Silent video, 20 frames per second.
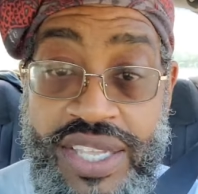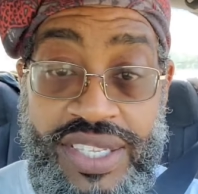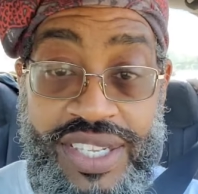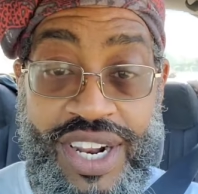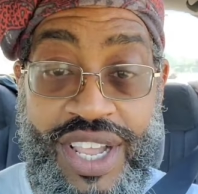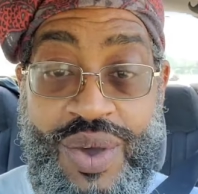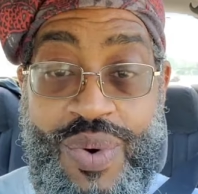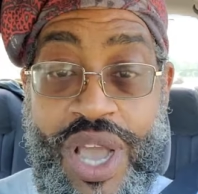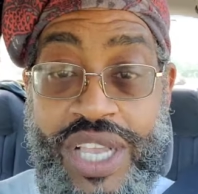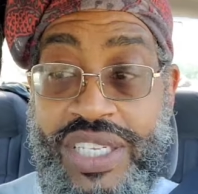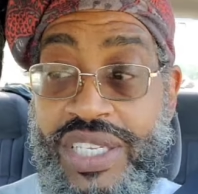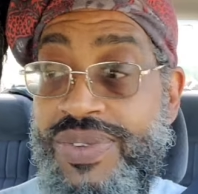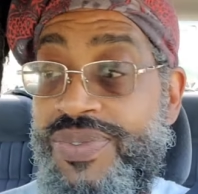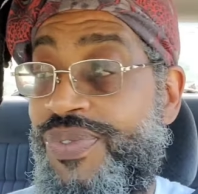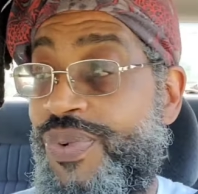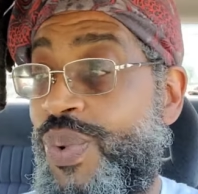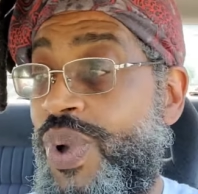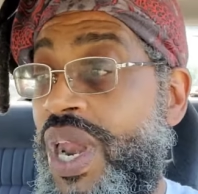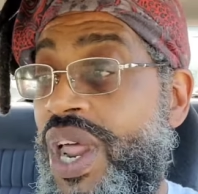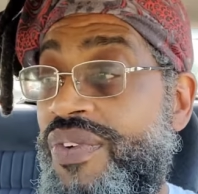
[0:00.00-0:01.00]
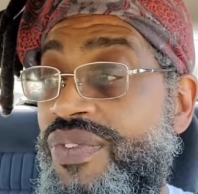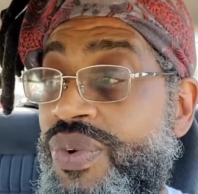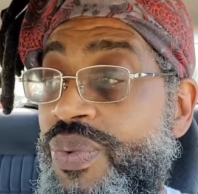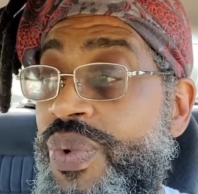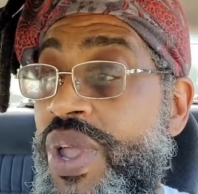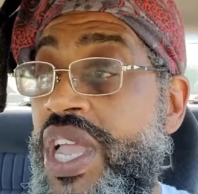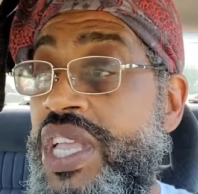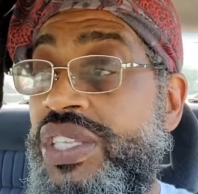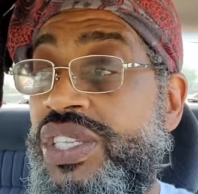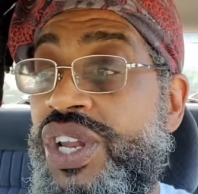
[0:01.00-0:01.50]
the question for whatever
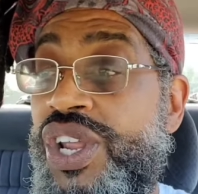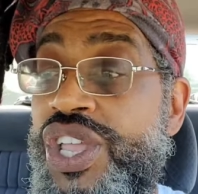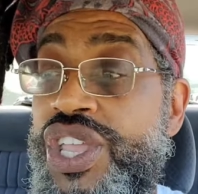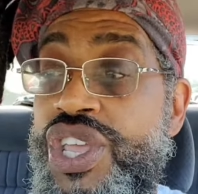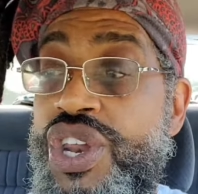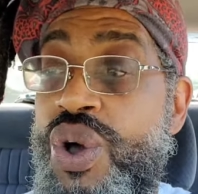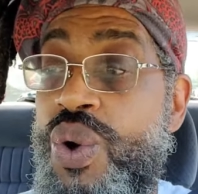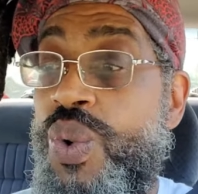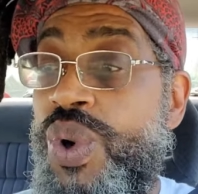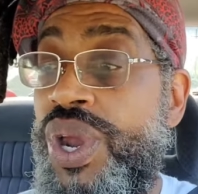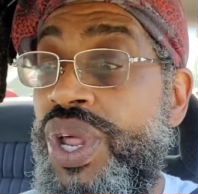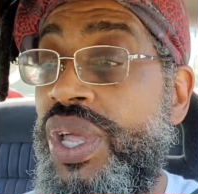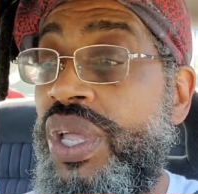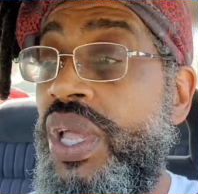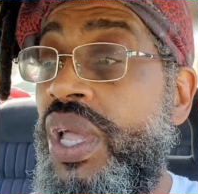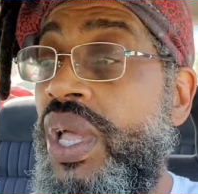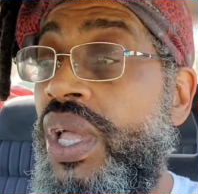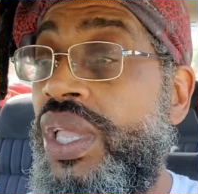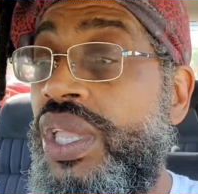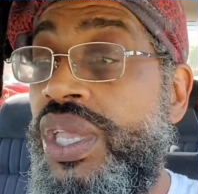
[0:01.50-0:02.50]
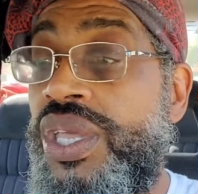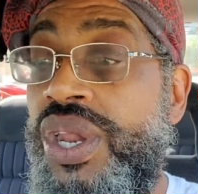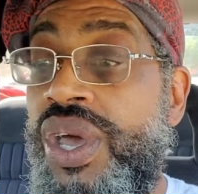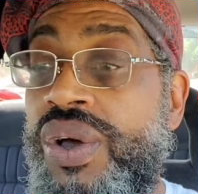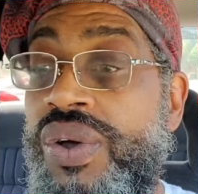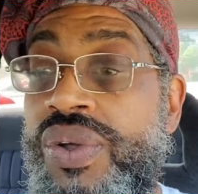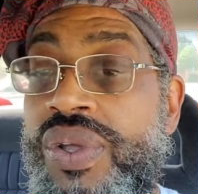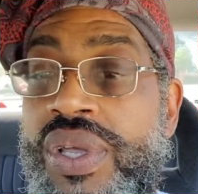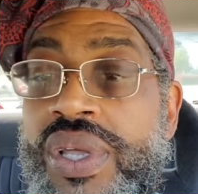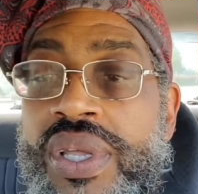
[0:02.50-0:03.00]
reason, or you don't want to, you know,
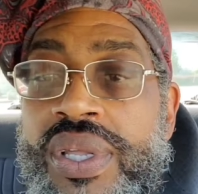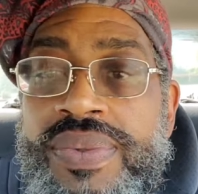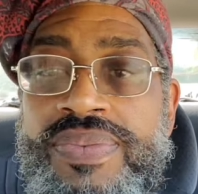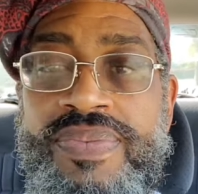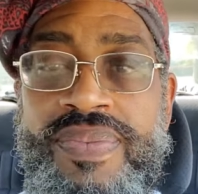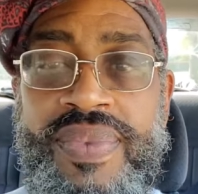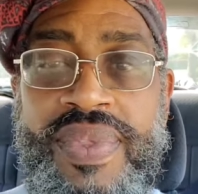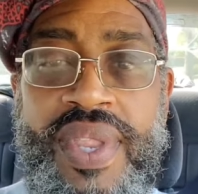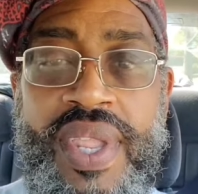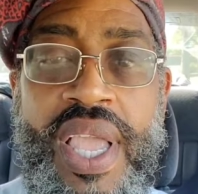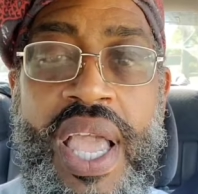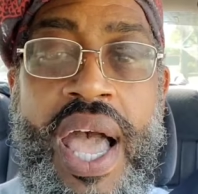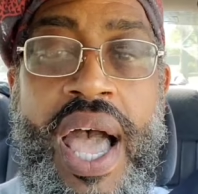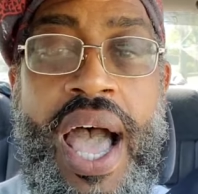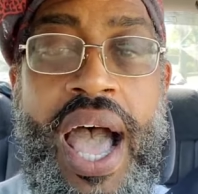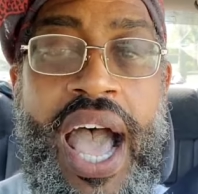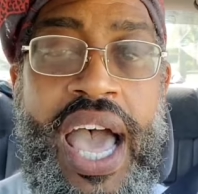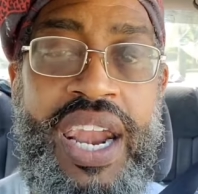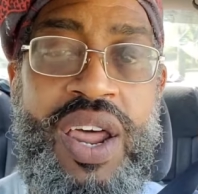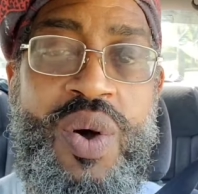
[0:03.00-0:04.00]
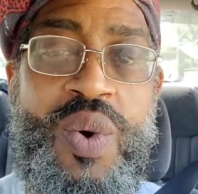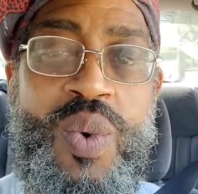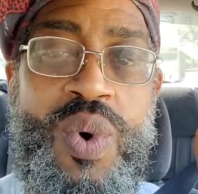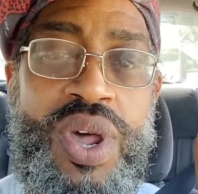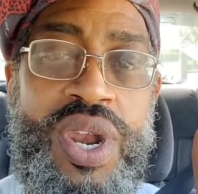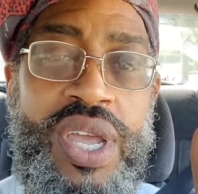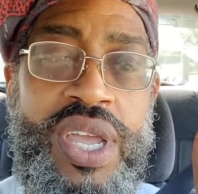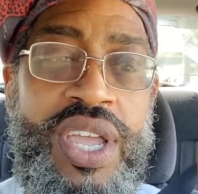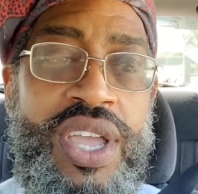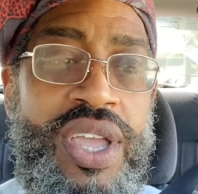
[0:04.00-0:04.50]
I don't want
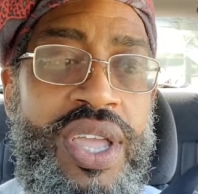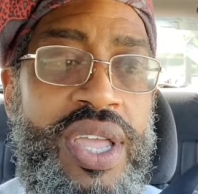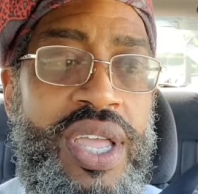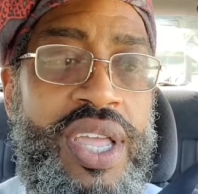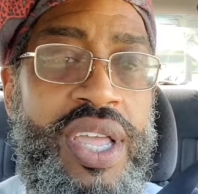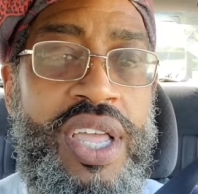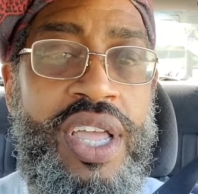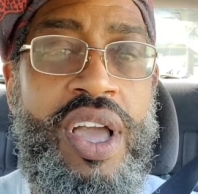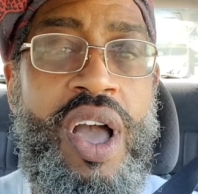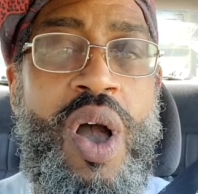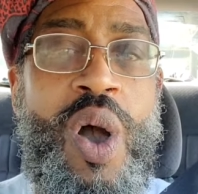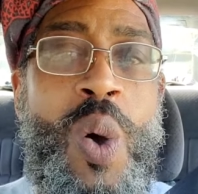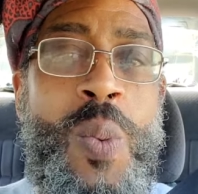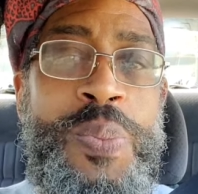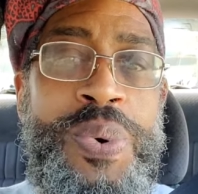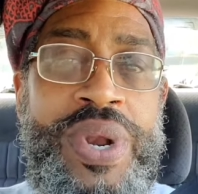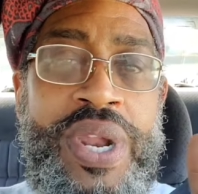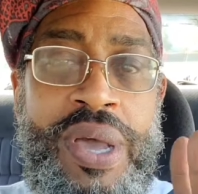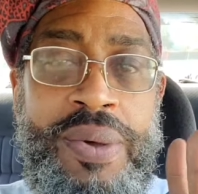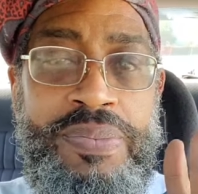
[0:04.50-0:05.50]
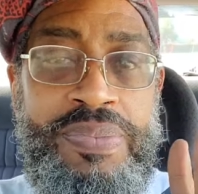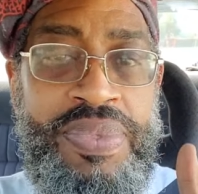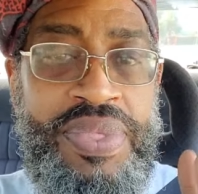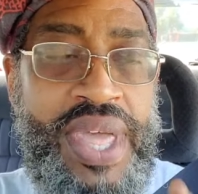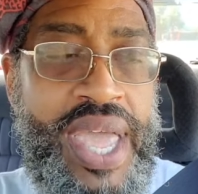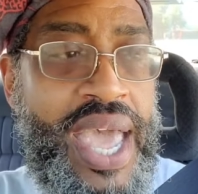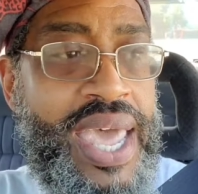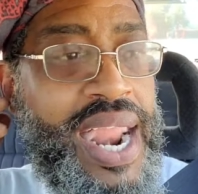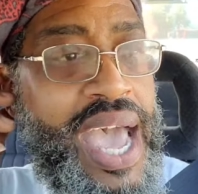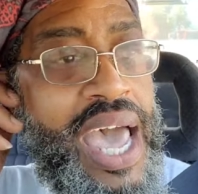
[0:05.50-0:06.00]
to open up
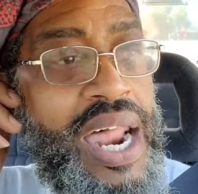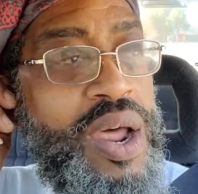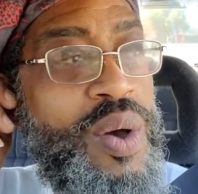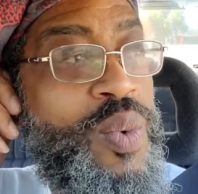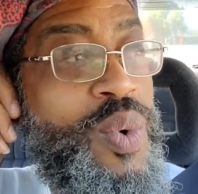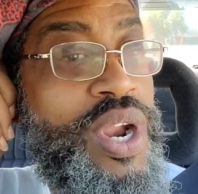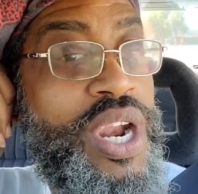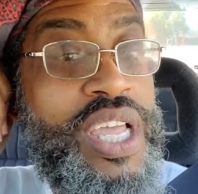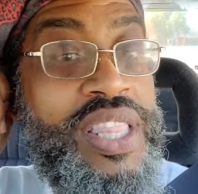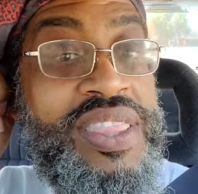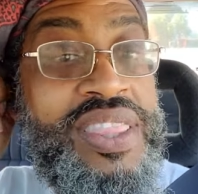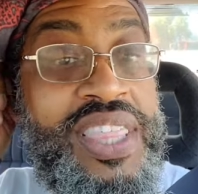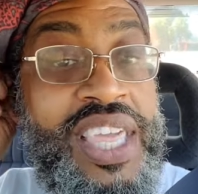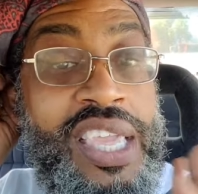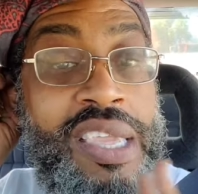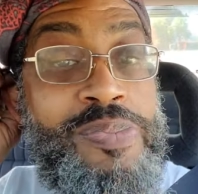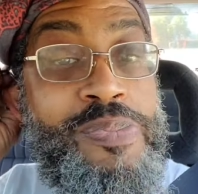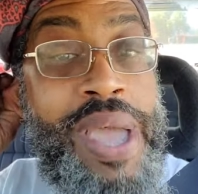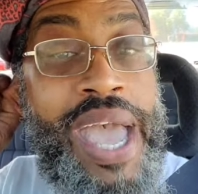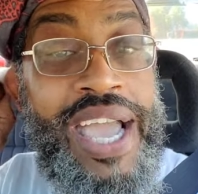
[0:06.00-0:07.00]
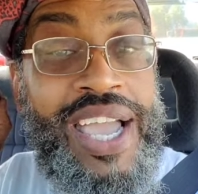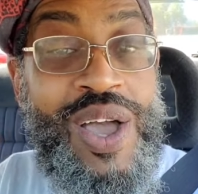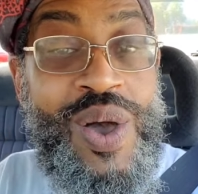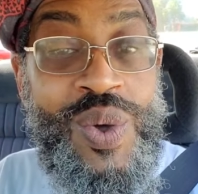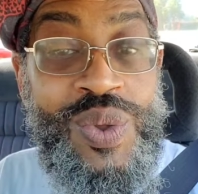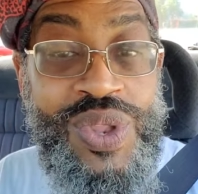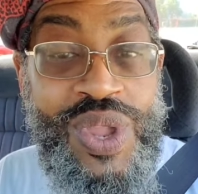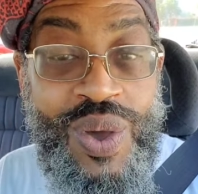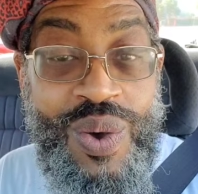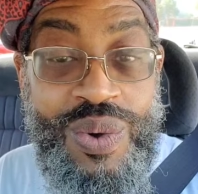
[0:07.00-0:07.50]
that. I don't want to think back on
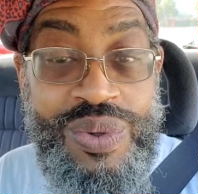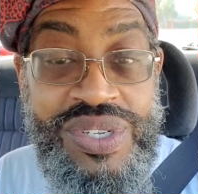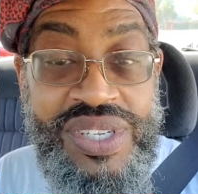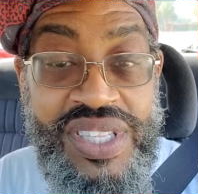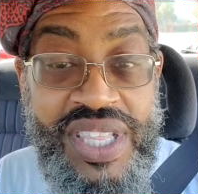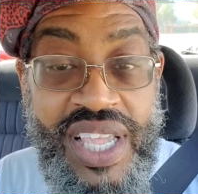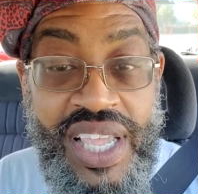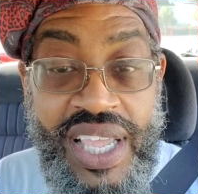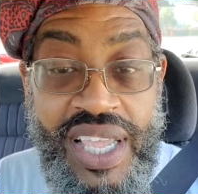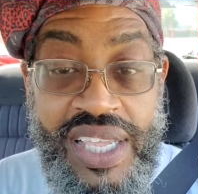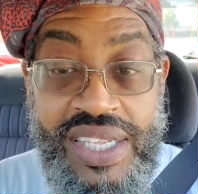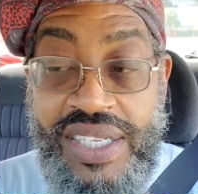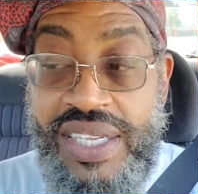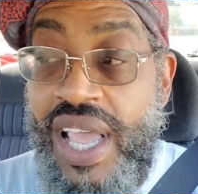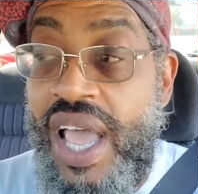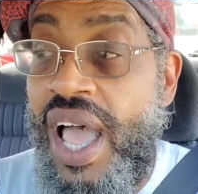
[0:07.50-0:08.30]
those things.